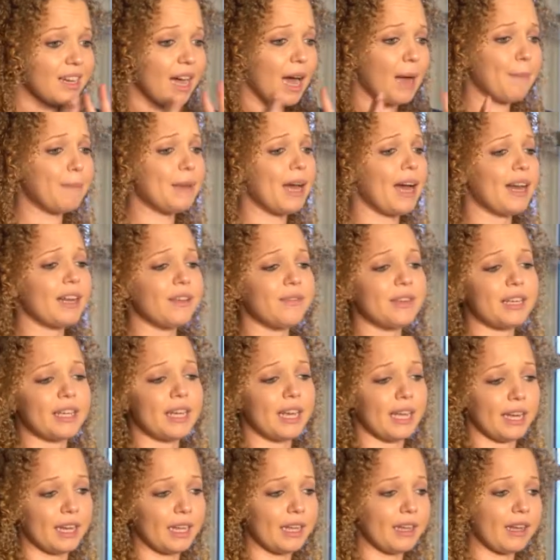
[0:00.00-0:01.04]
I'm not even
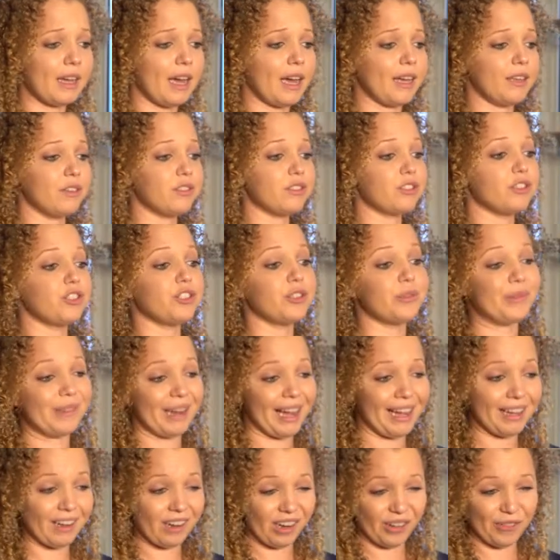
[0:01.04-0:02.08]
kidding. I used to shoot
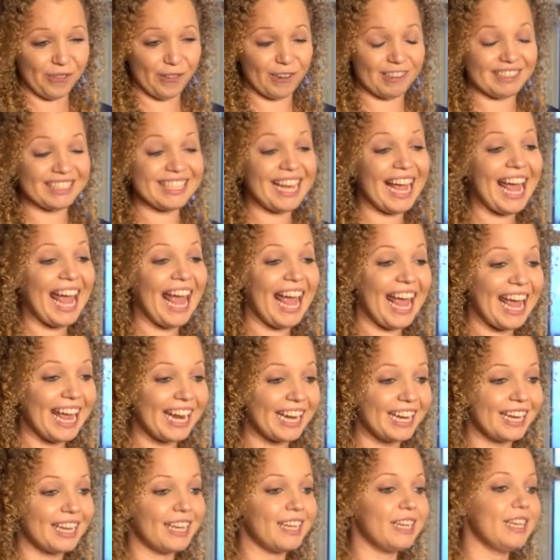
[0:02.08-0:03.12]
Nikon for
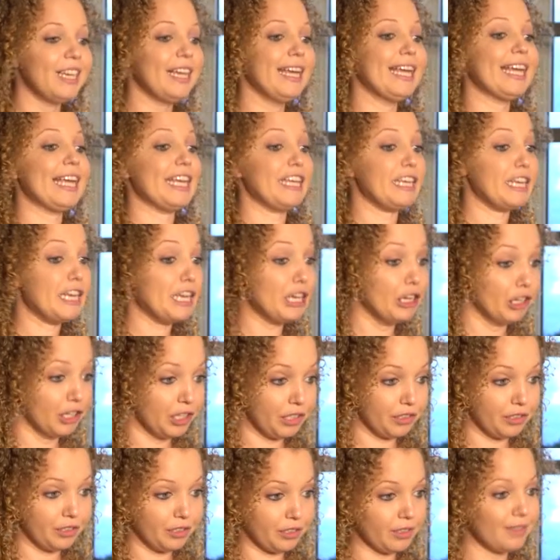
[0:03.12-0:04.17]
10
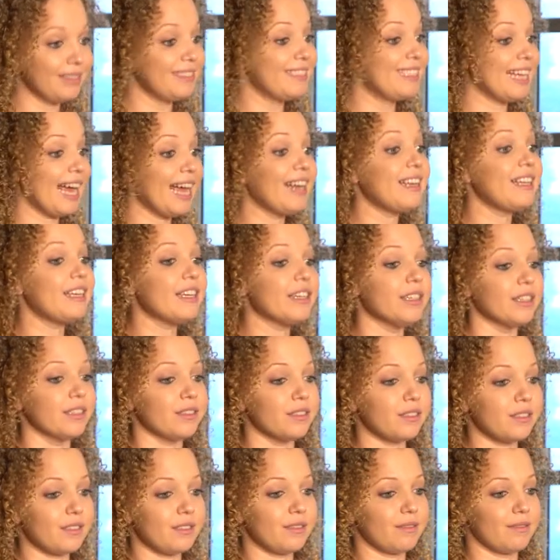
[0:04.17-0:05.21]
years. 10
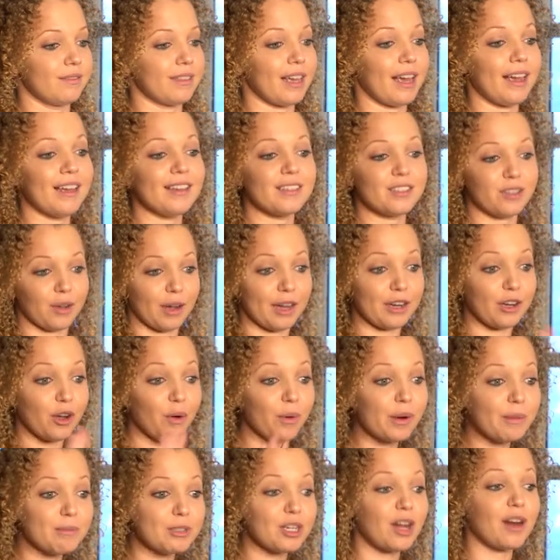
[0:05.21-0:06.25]
years, okay? So I know
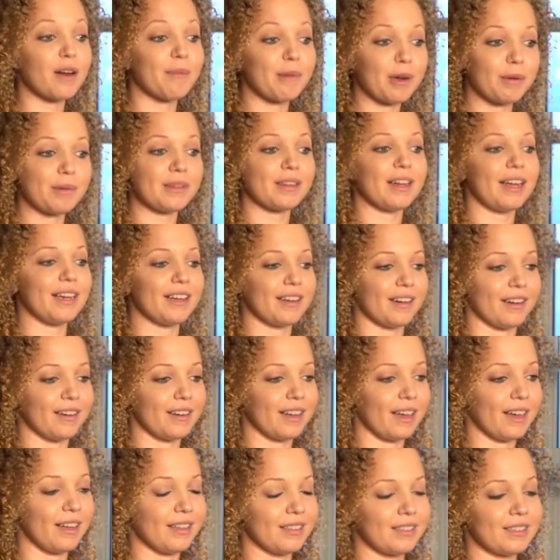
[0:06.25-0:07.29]
what I'm talking about with Nikon,
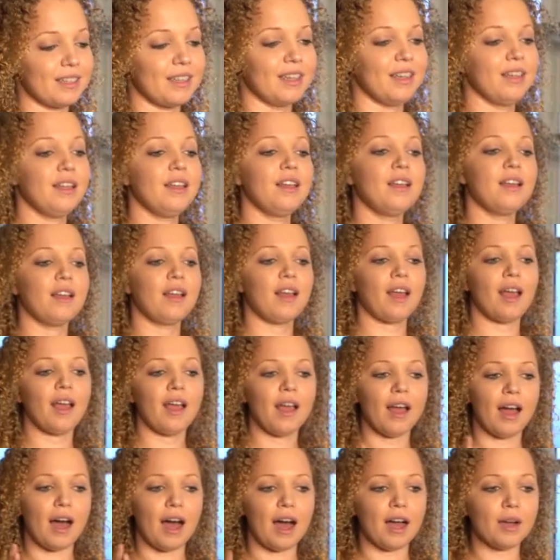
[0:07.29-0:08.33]
guys.
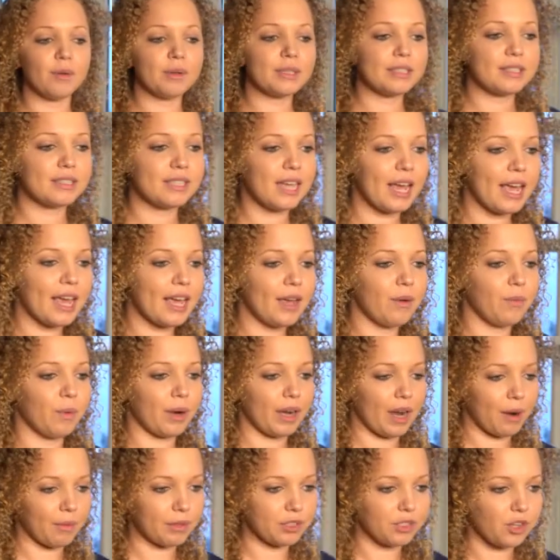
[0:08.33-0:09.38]
I would say when
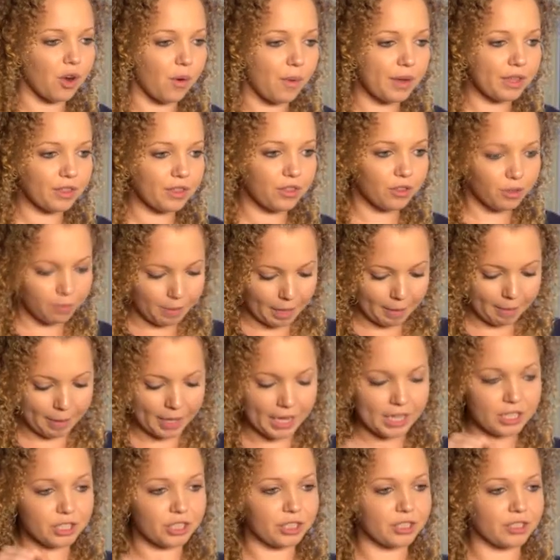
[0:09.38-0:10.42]
I was going through my
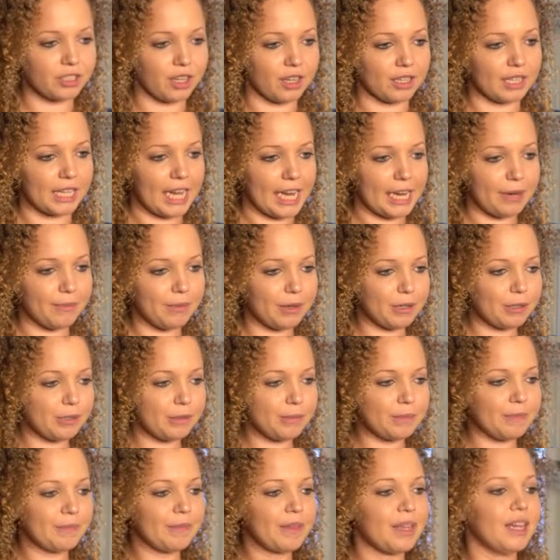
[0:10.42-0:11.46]
pictures on
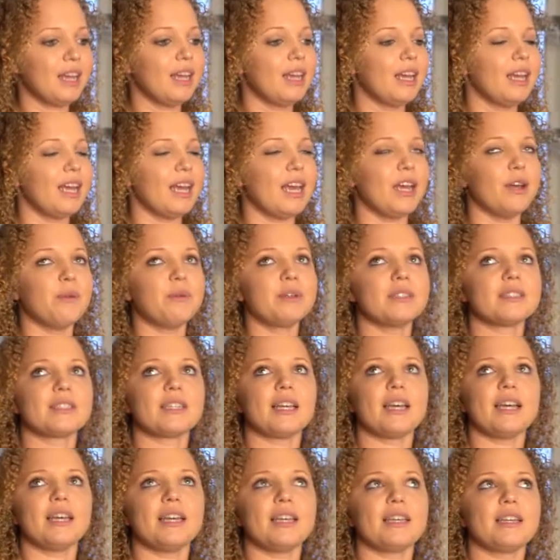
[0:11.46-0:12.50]
Lightroom, it was
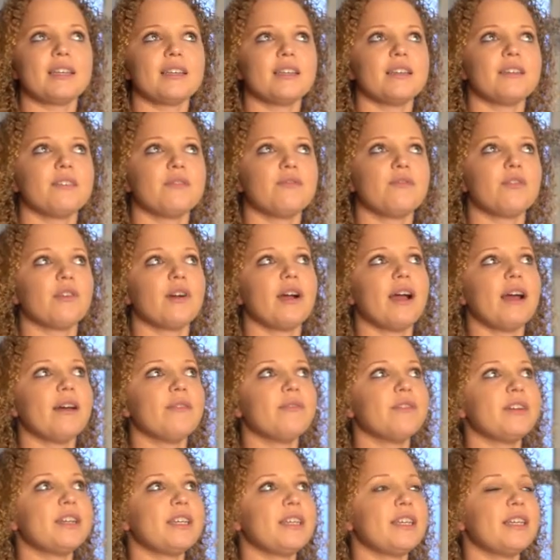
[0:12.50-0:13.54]
like for
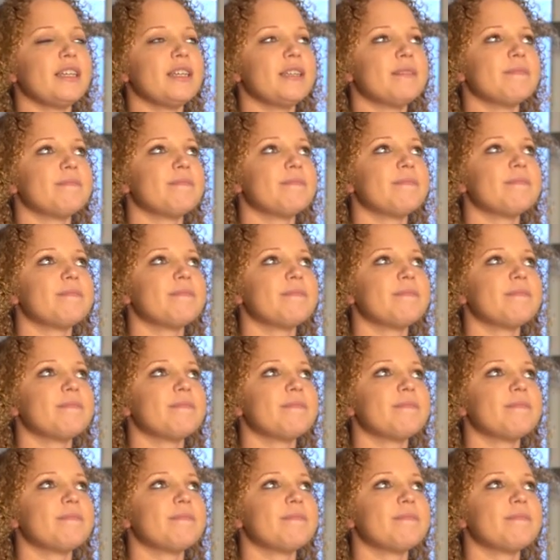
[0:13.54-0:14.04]
every